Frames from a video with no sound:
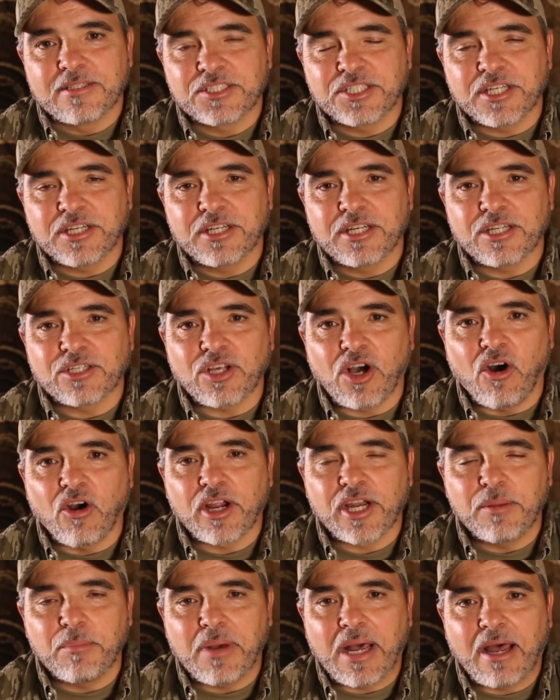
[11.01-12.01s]
sitting here
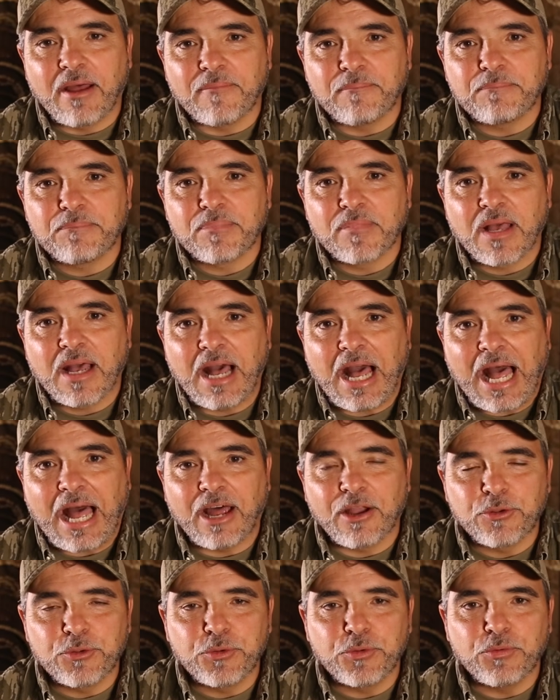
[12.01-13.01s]
talking about
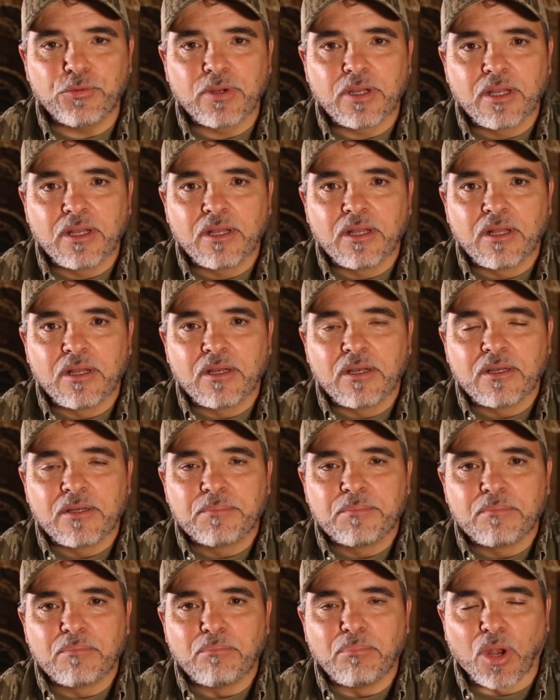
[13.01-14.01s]
how to
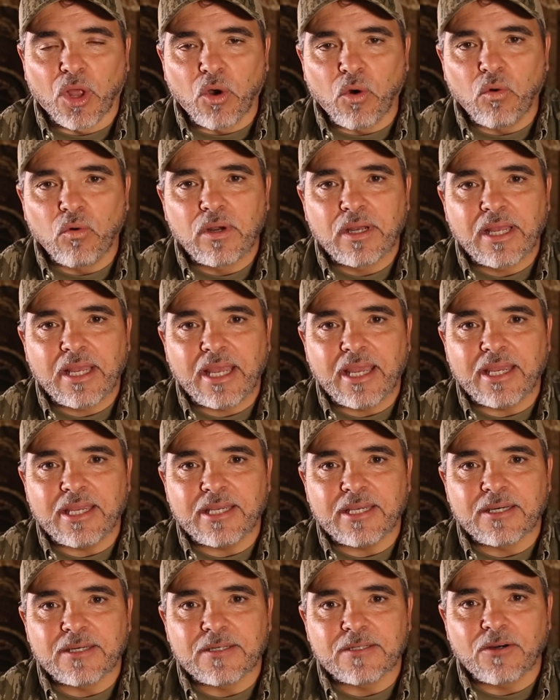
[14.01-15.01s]
blow
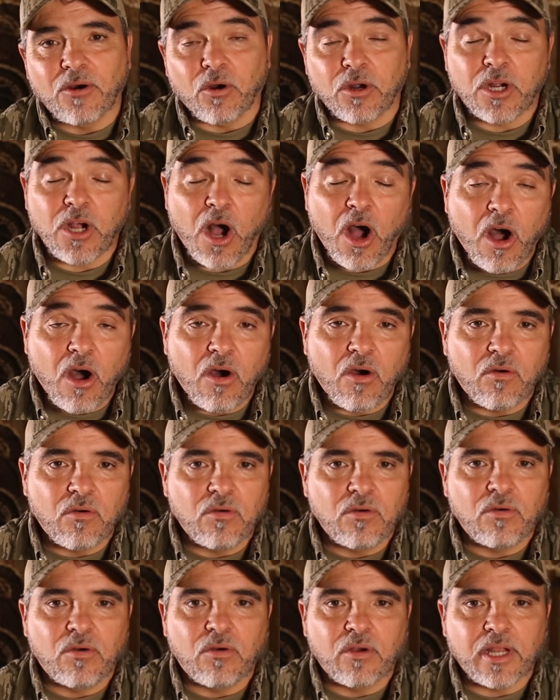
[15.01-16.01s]
or call
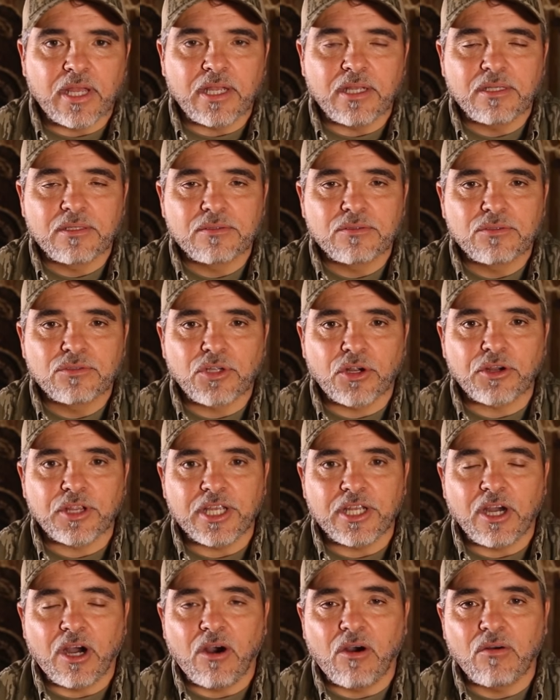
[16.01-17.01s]
on a turkey
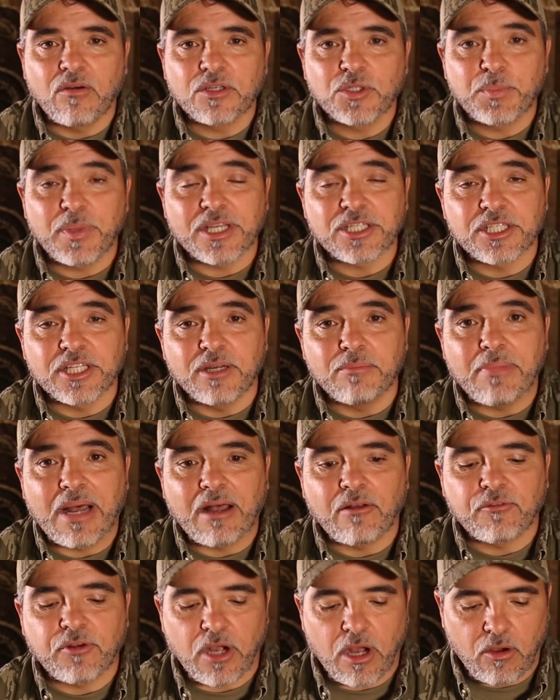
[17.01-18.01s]
call, especially a
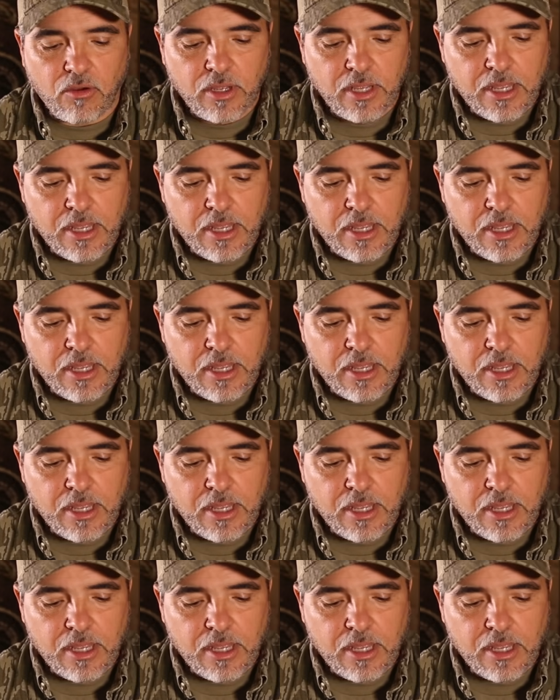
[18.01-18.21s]
mouth call,